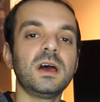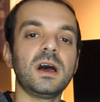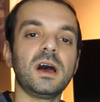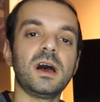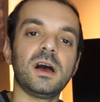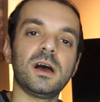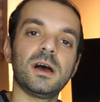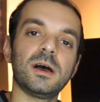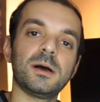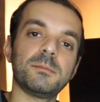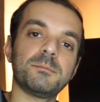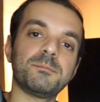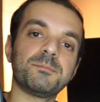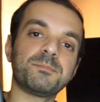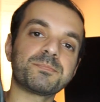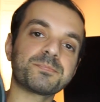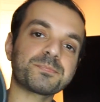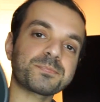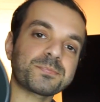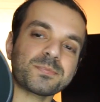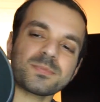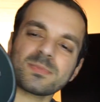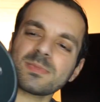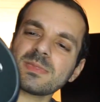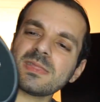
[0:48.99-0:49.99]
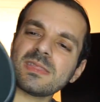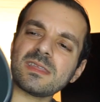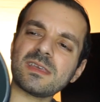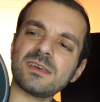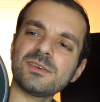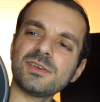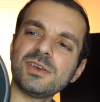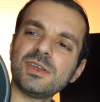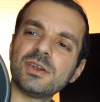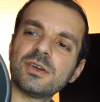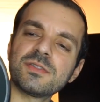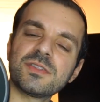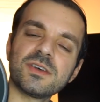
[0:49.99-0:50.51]
The
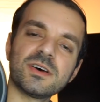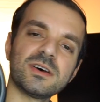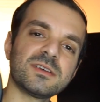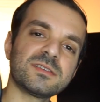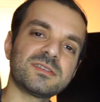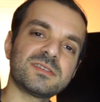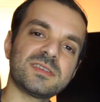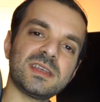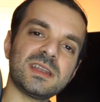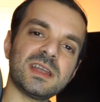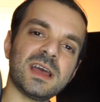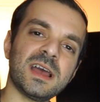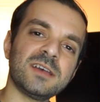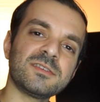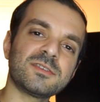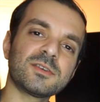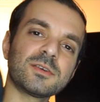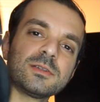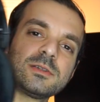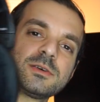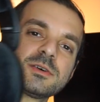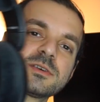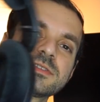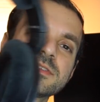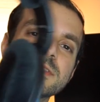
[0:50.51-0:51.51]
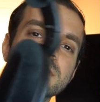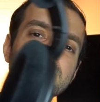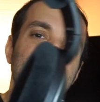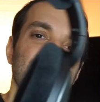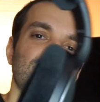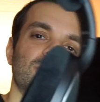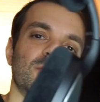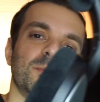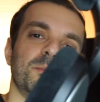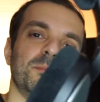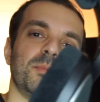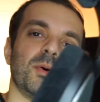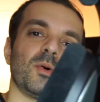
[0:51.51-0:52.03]
Sennheiser looks a
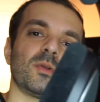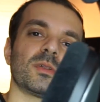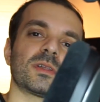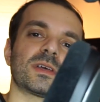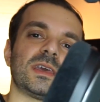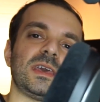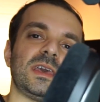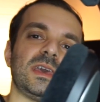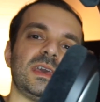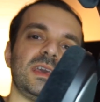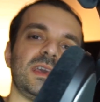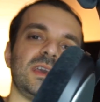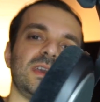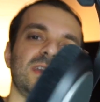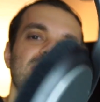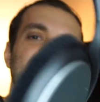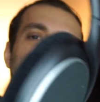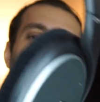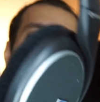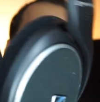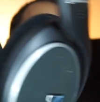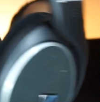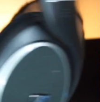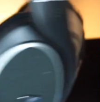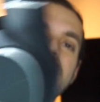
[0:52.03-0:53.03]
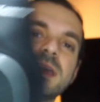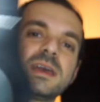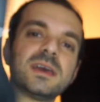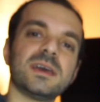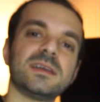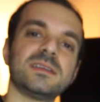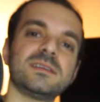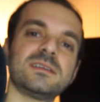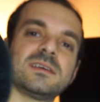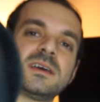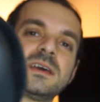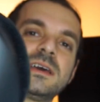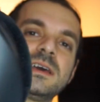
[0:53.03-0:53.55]
little bulky,
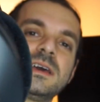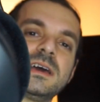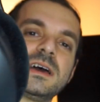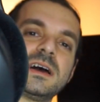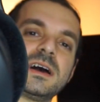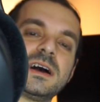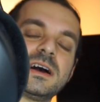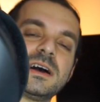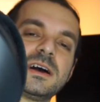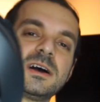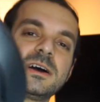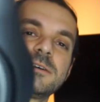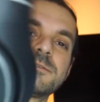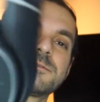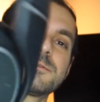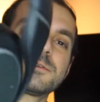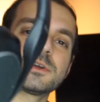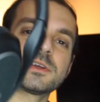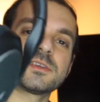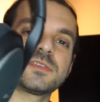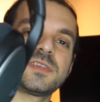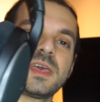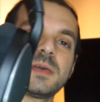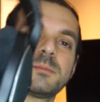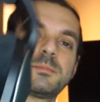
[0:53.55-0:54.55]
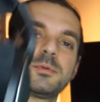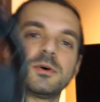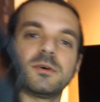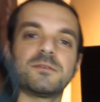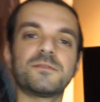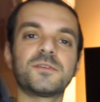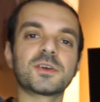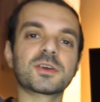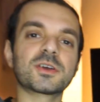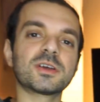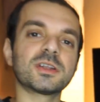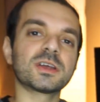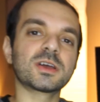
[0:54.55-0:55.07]
and for example,
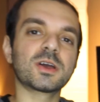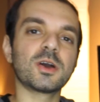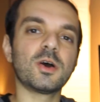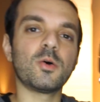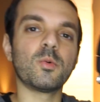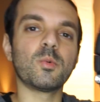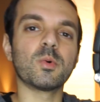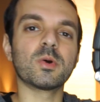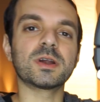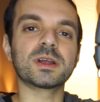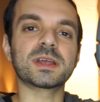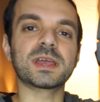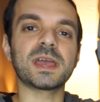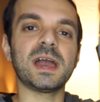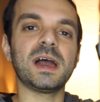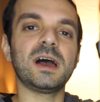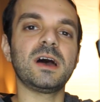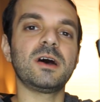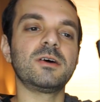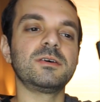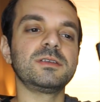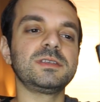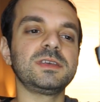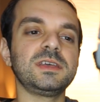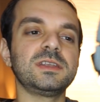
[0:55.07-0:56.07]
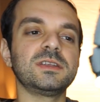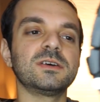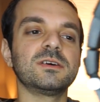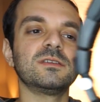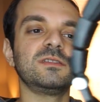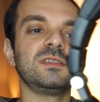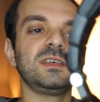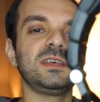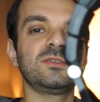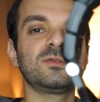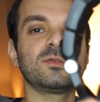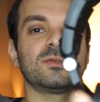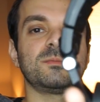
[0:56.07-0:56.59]
if you're going to go work out,
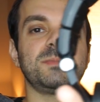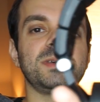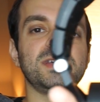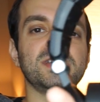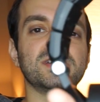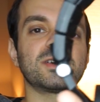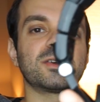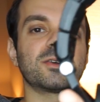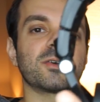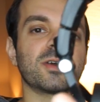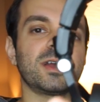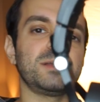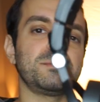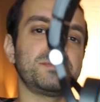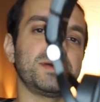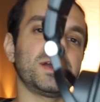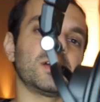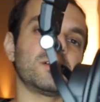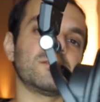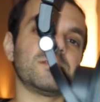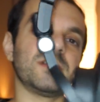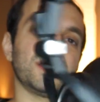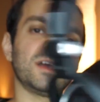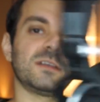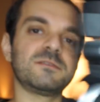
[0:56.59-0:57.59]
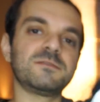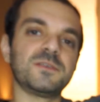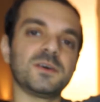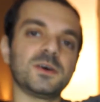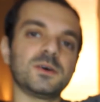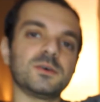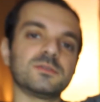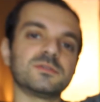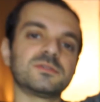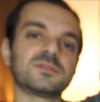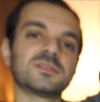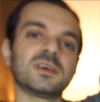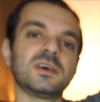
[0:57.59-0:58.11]
these would be a great pair of
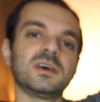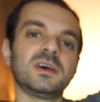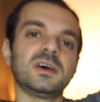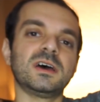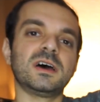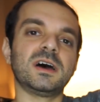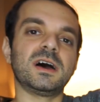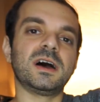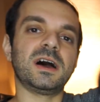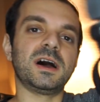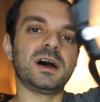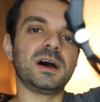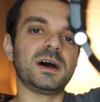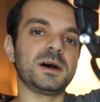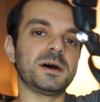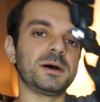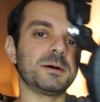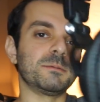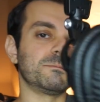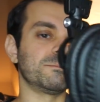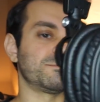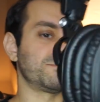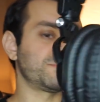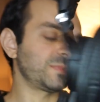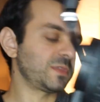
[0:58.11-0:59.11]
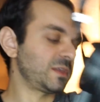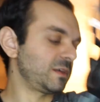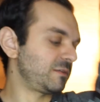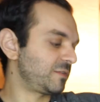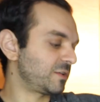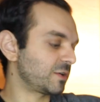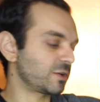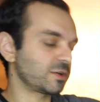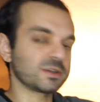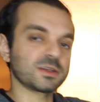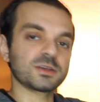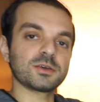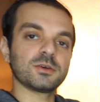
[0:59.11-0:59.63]
headphones if
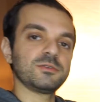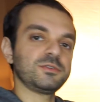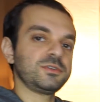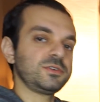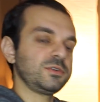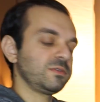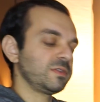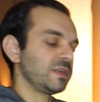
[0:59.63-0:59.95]
you're going to go do